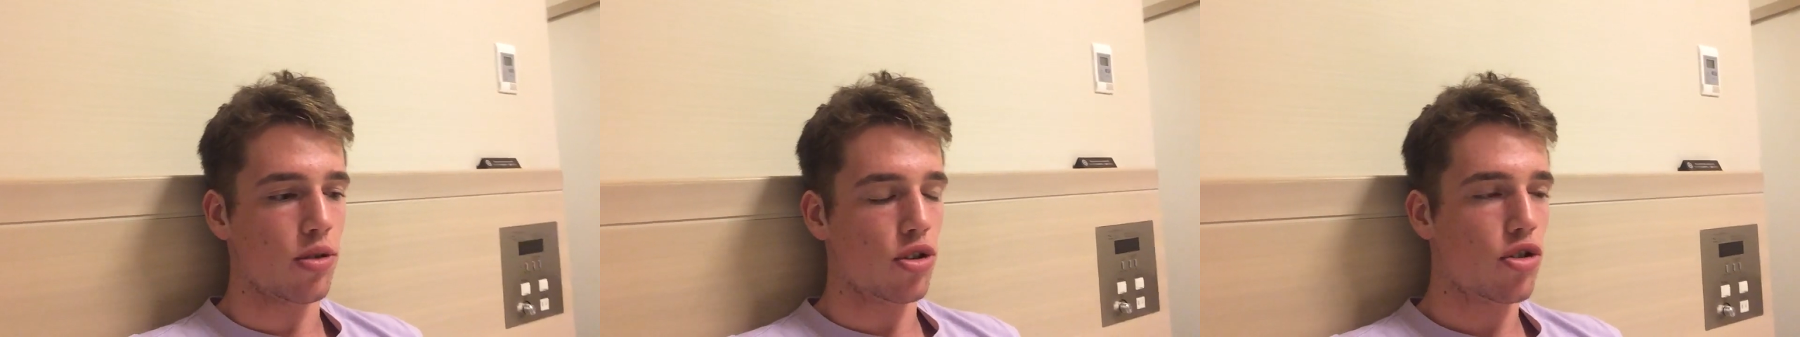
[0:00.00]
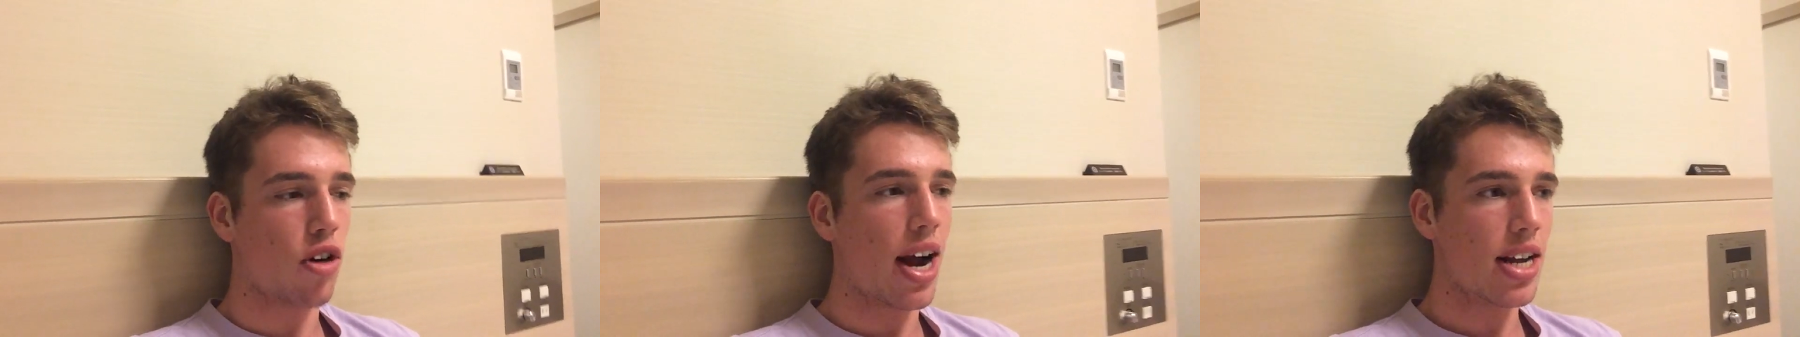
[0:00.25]
or
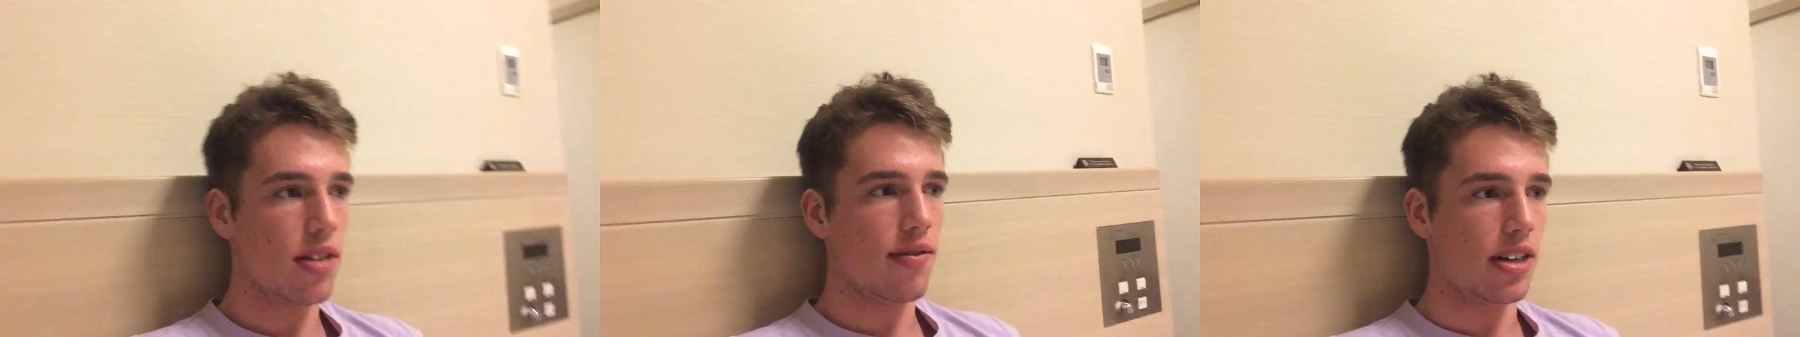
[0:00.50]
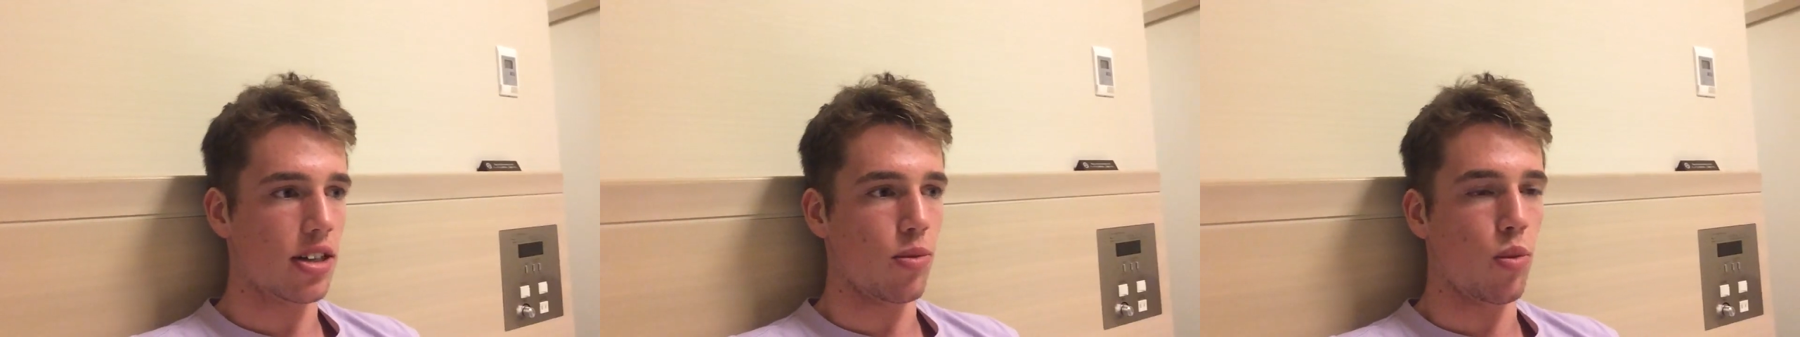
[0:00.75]
trying to
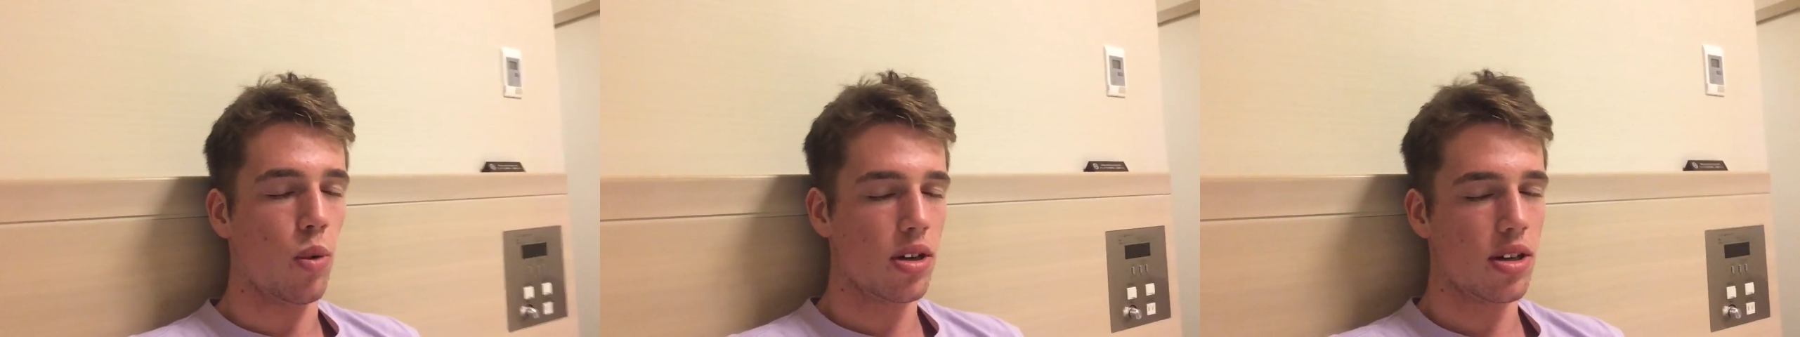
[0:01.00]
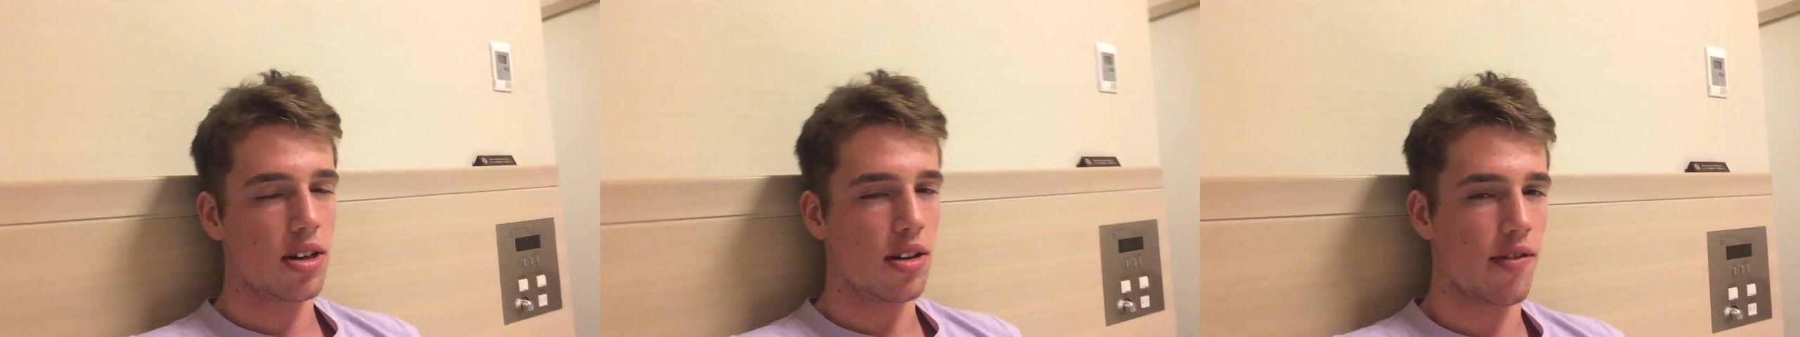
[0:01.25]
fence them,
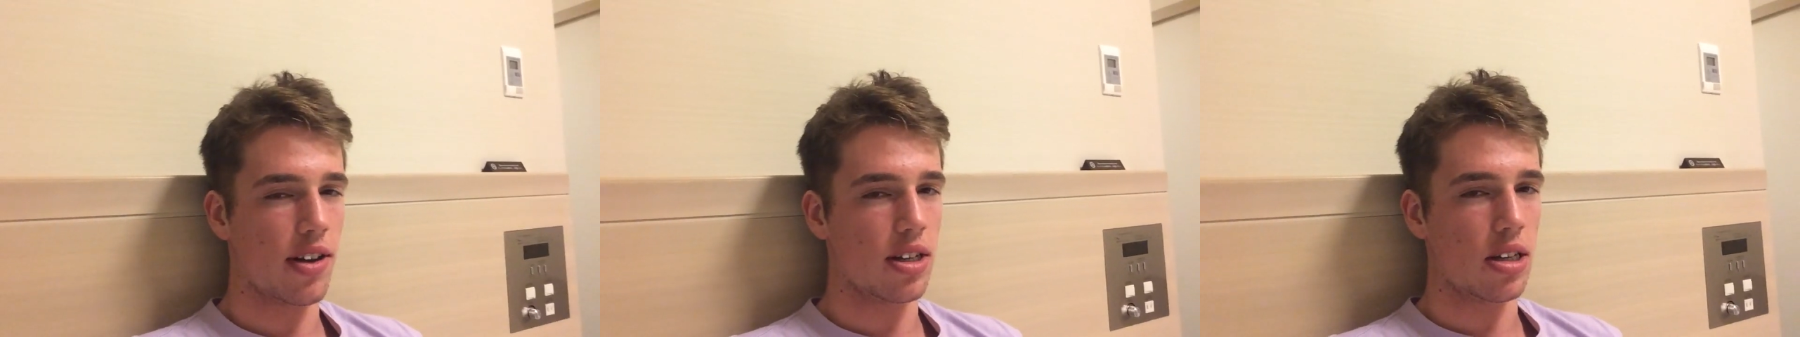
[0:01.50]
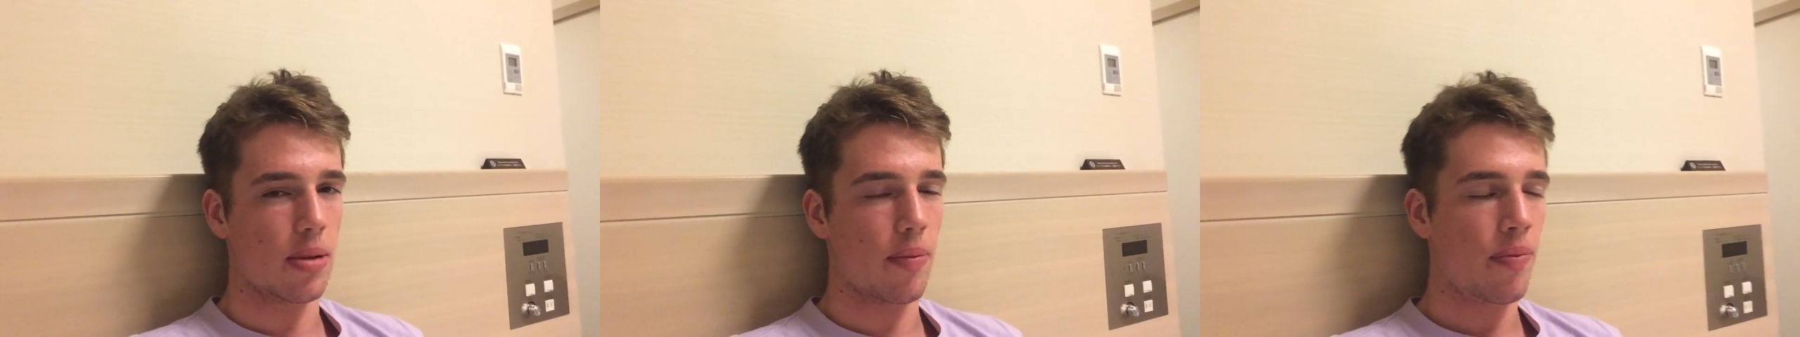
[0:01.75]
wanting to
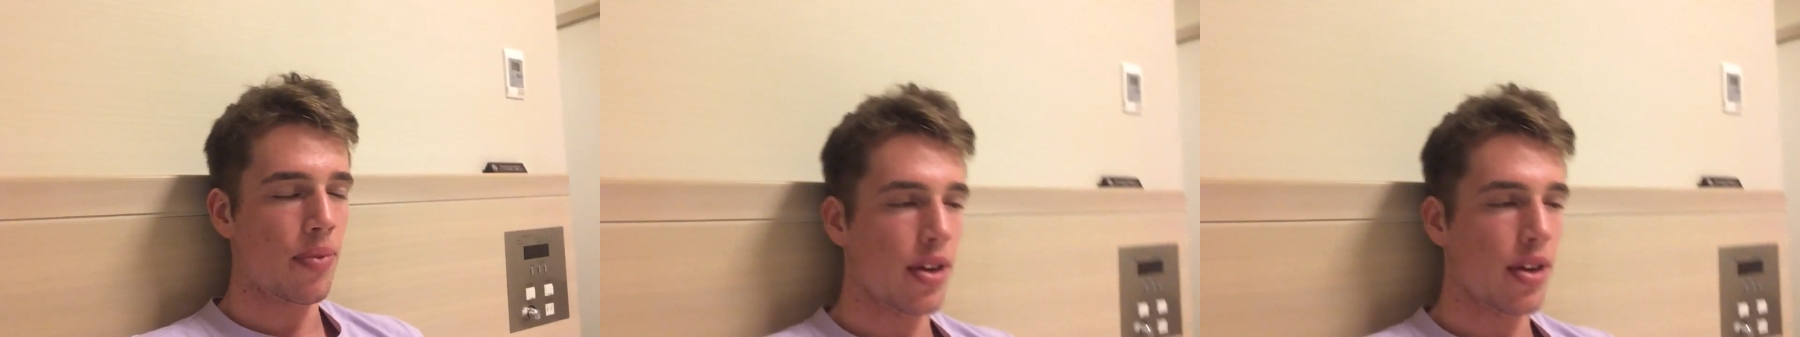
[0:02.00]
fence them,